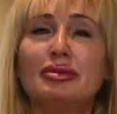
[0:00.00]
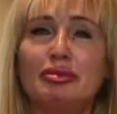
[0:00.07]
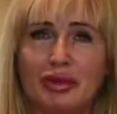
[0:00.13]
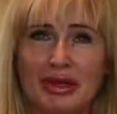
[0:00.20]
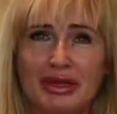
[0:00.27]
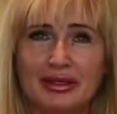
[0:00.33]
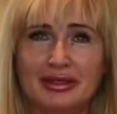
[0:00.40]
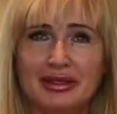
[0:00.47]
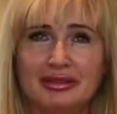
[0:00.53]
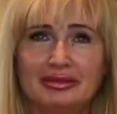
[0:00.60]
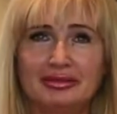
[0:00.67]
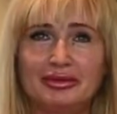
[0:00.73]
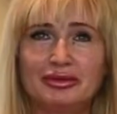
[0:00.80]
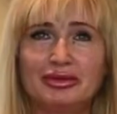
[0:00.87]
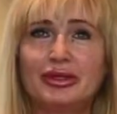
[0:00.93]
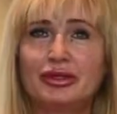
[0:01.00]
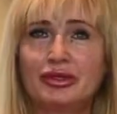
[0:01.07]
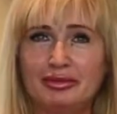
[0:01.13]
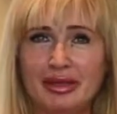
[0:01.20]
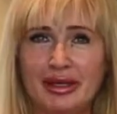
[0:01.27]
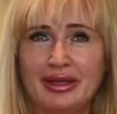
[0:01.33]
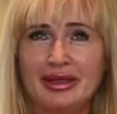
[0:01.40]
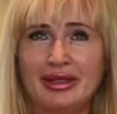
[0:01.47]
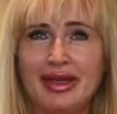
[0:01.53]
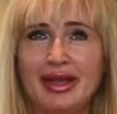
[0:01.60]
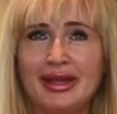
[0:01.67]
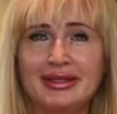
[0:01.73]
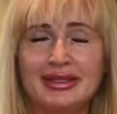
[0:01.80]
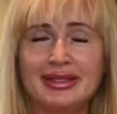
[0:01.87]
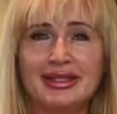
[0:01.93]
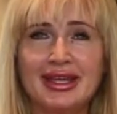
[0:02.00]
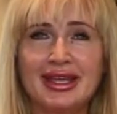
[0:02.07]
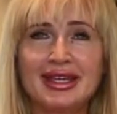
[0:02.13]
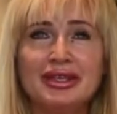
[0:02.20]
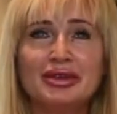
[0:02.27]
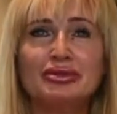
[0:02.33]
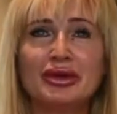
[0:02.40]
But we're not making that today,